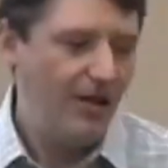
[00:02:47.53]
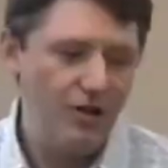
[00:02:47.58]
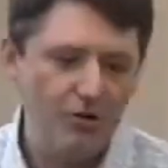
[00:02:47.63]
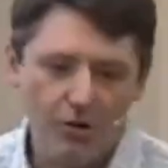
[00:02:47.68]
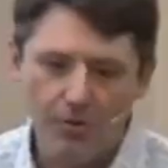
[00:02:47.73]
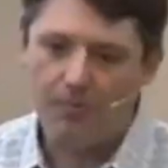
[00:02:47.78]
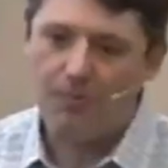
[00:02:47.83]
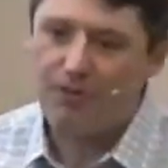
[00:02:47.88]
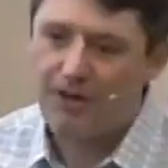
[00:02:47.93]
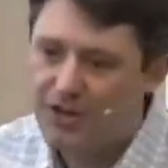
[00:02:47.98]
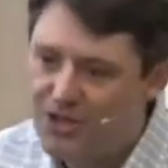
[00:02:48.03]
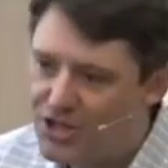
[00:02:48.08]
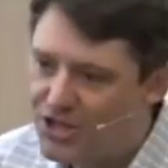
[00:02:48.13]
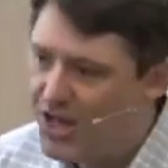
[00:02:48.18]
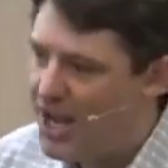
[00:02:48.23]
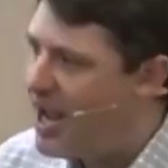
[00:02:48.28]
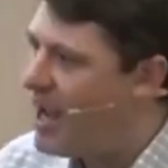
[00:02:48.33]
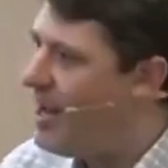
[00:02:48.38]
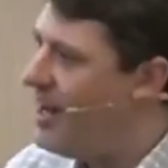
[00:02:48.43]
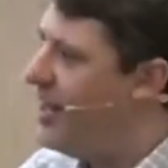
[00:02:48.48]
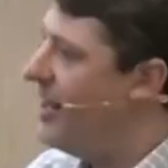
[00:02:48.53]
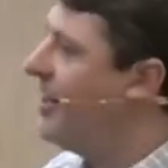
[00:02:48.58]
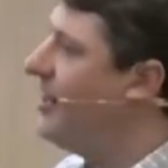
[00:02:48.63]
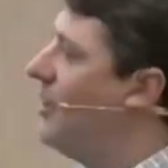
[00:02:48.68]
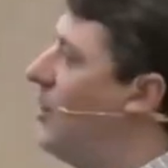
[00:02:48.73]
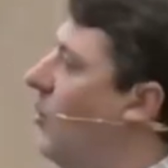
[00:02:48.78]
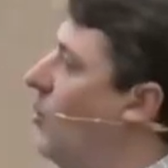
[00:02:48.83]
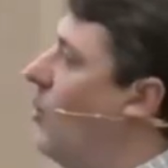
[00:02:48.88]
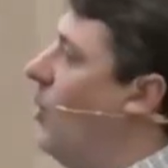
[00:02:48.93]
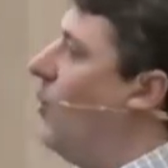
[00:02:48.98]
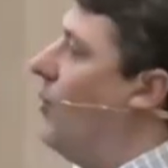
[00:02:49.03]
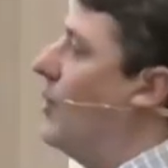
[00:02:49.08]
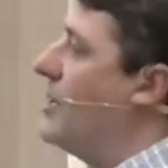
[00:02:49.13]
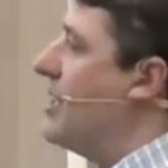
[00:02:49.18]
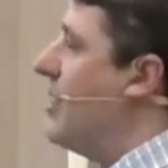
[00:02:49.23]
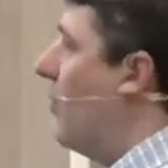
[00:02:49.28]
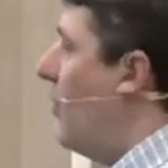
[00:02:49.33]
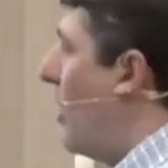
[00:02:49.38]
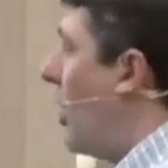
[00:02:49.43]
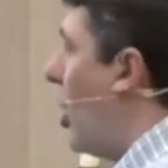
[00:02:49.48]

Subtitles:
you're appreciated, that what